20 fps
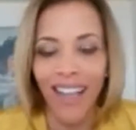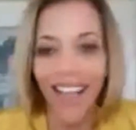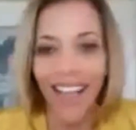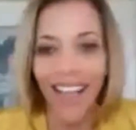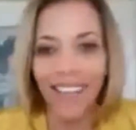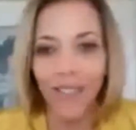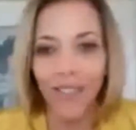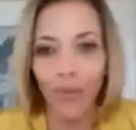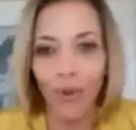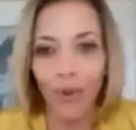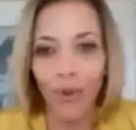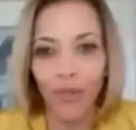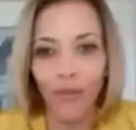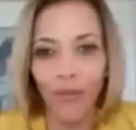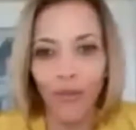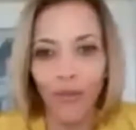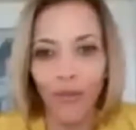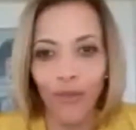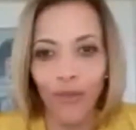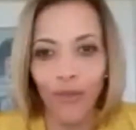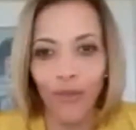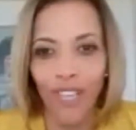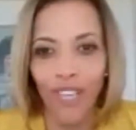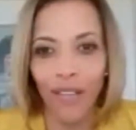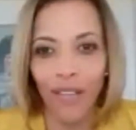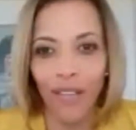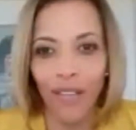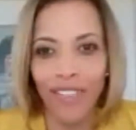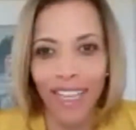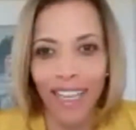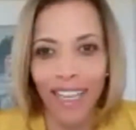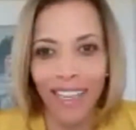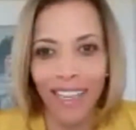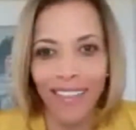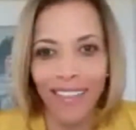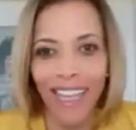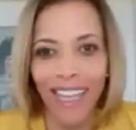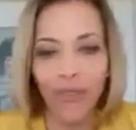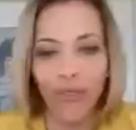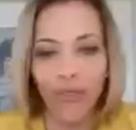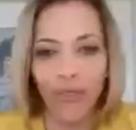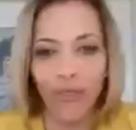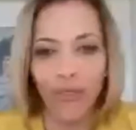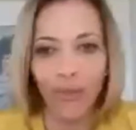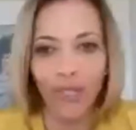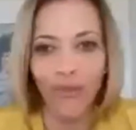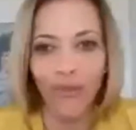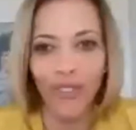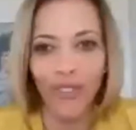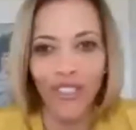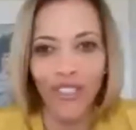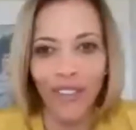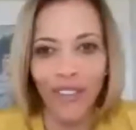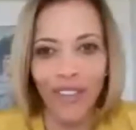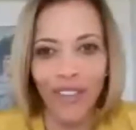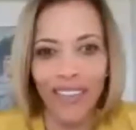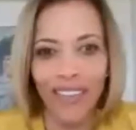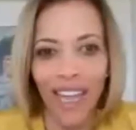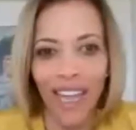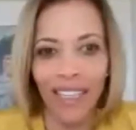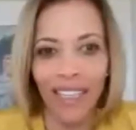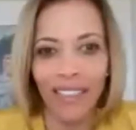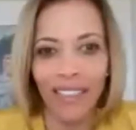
as a wonderful chef today. Thank you so much for sharing that.